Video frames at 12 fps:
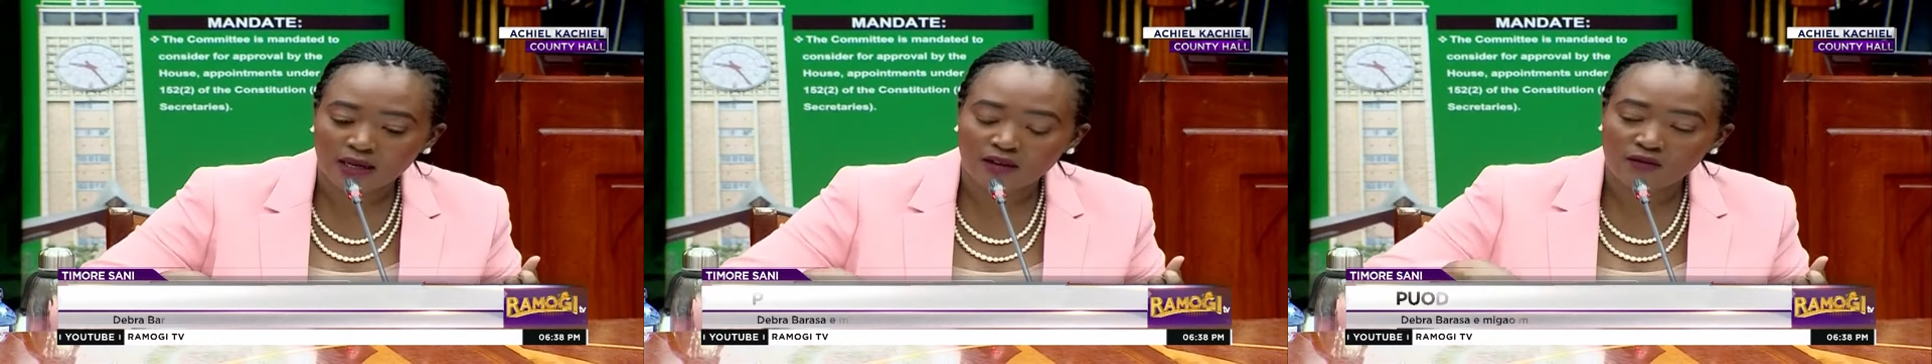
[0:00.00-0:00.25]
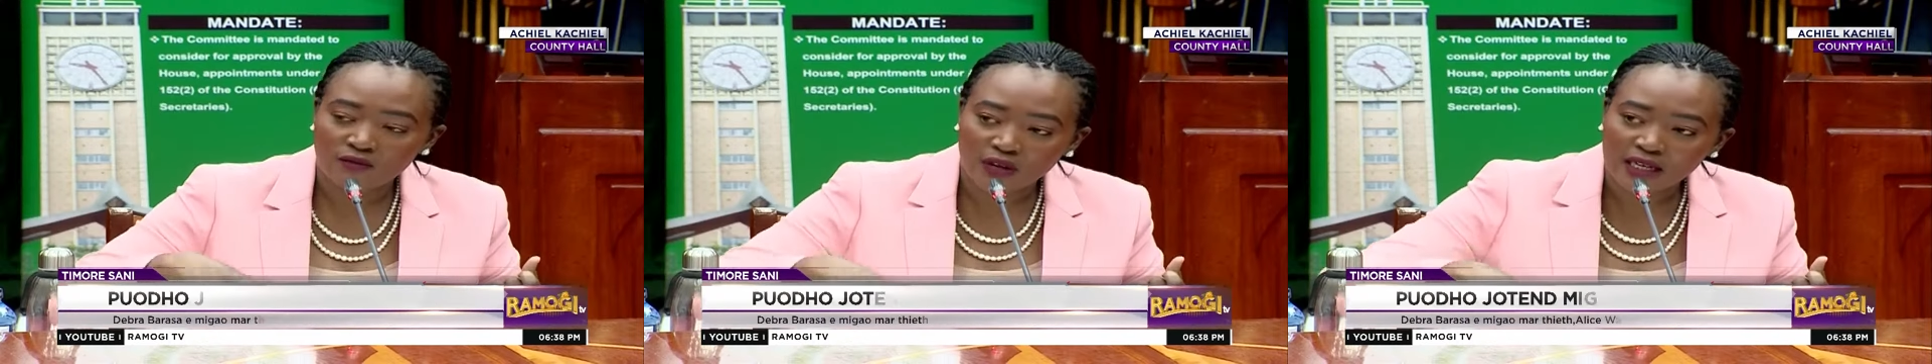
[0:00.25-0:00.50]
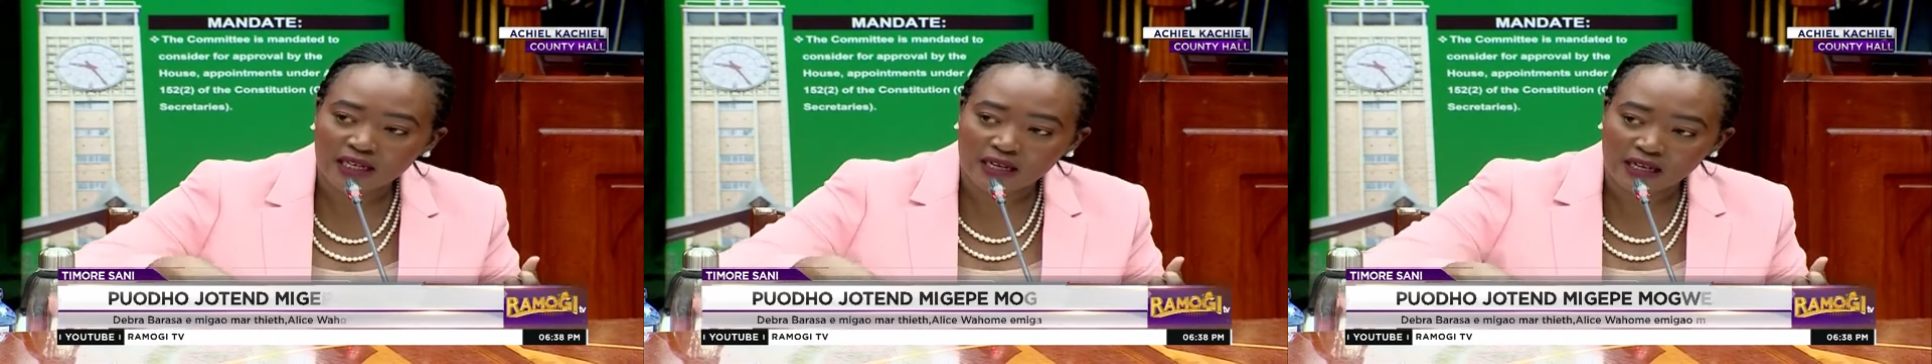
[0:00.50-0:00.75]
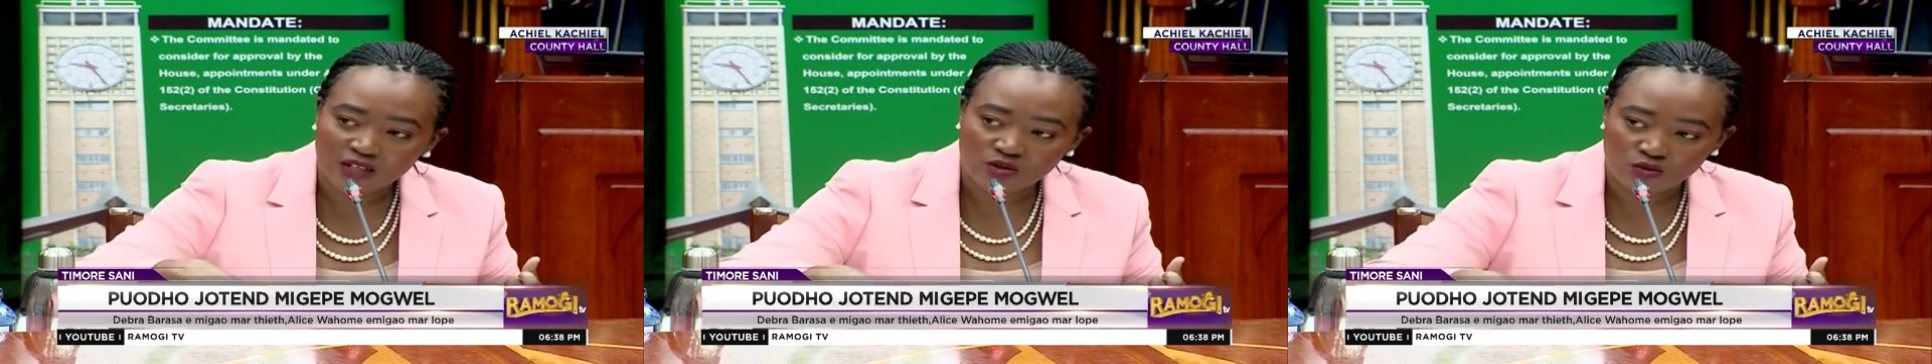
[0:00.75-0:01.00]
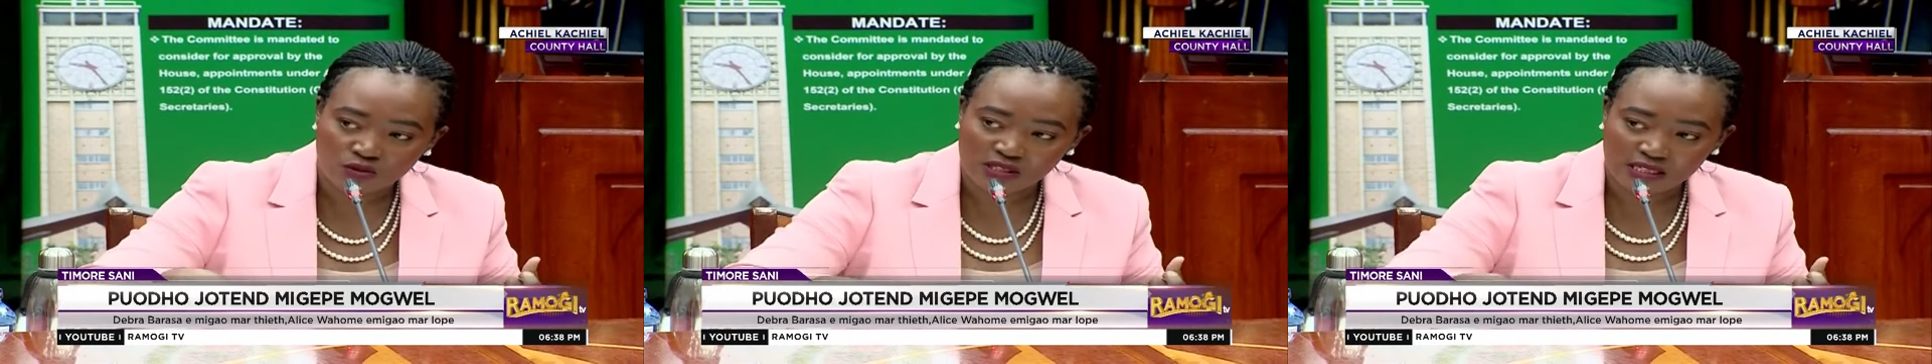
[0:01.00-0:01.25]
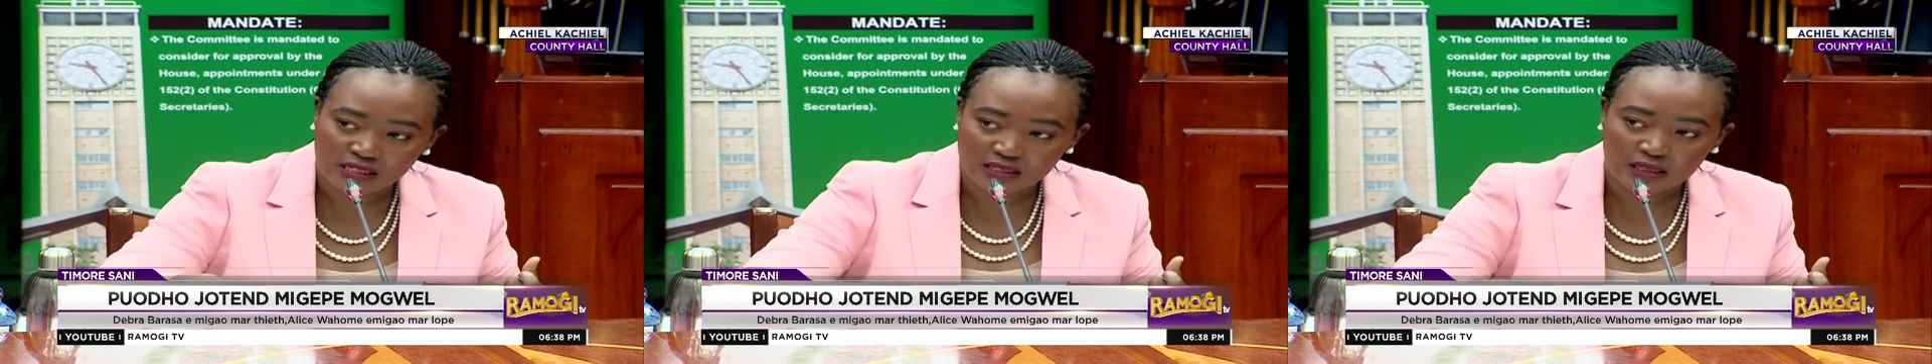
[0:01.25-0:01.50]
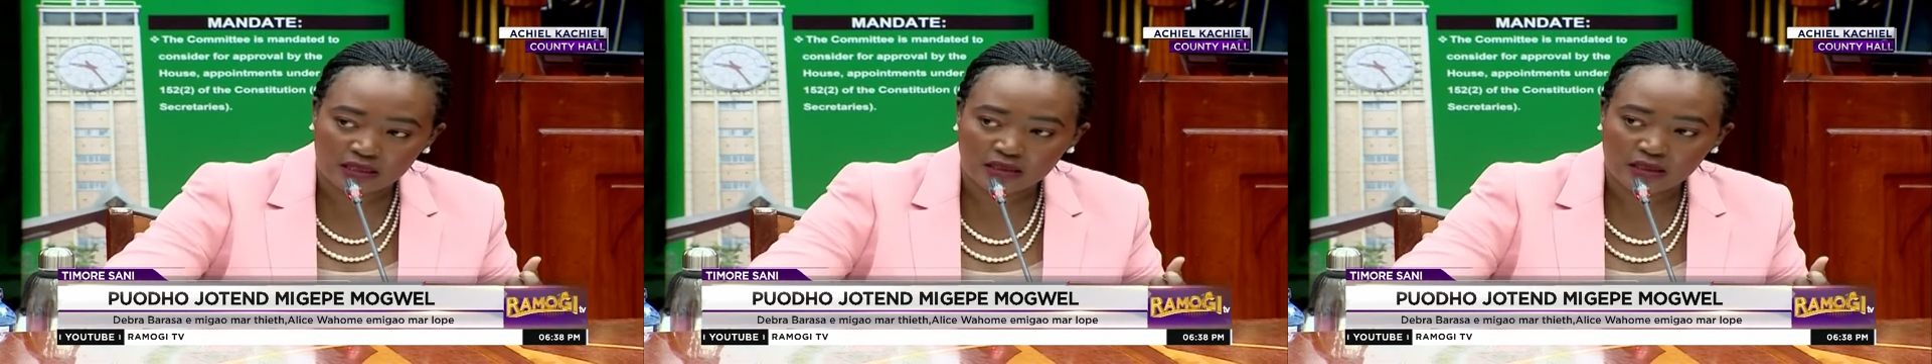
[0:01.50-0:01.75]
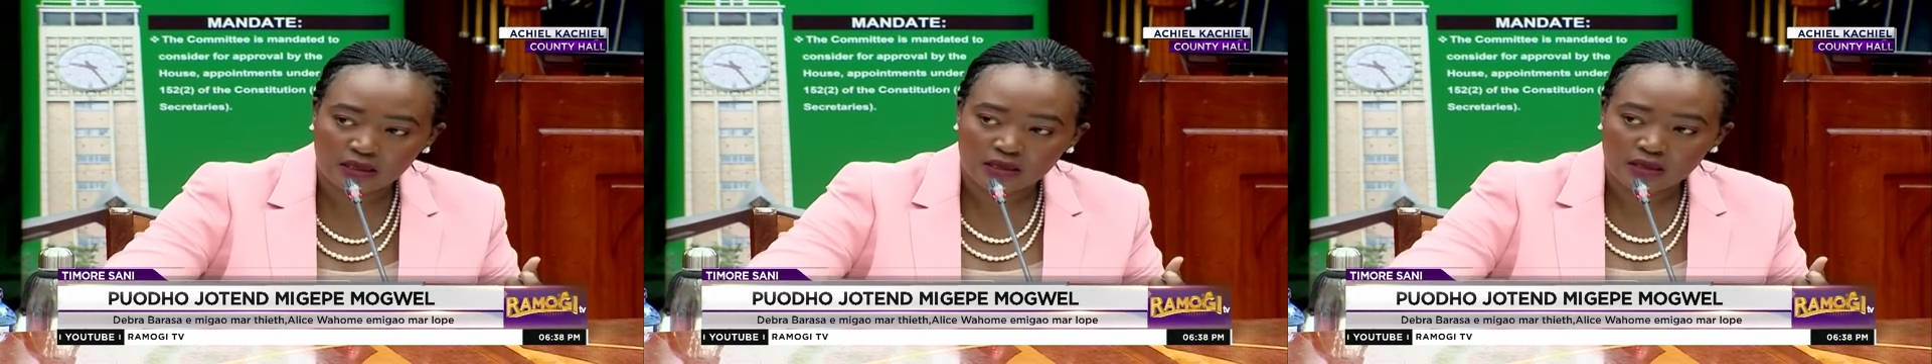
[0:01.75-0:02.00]
very grassroots centered.
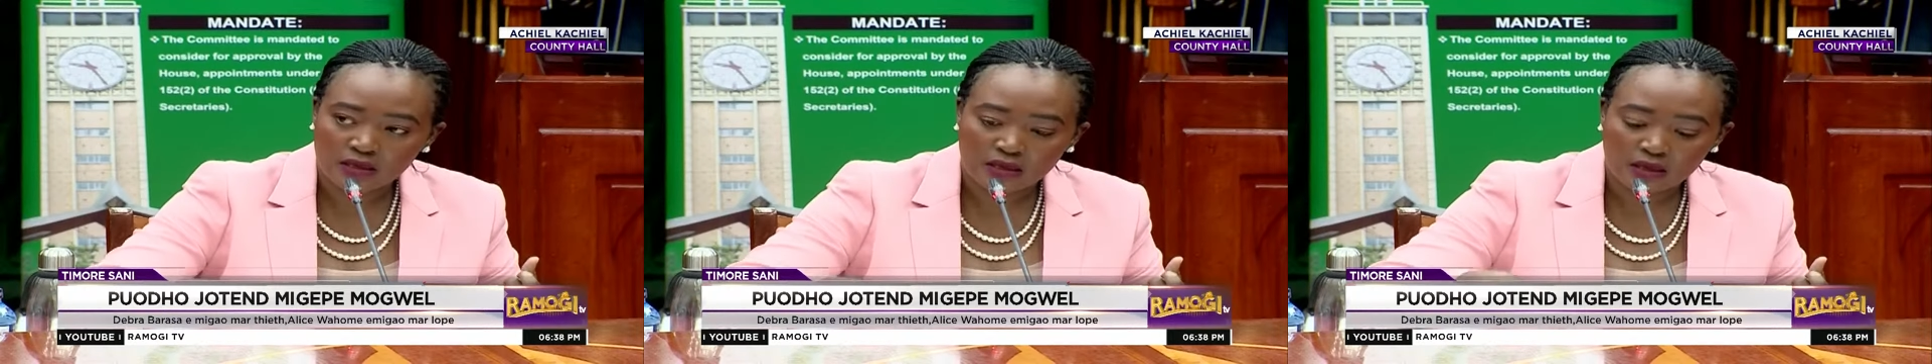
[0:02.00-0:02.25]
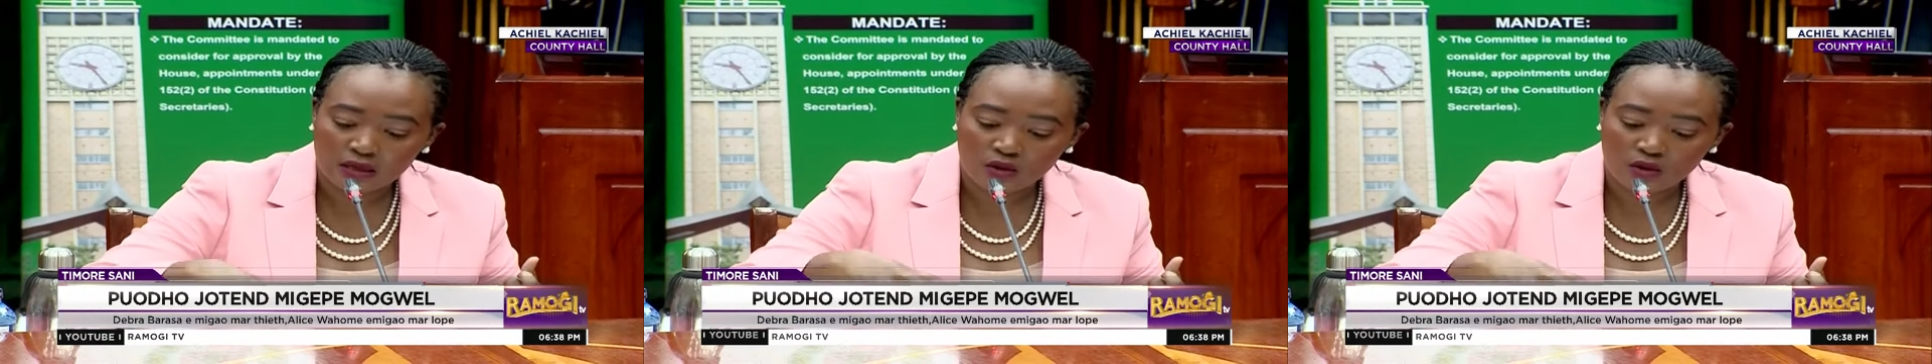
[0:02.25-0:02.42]
The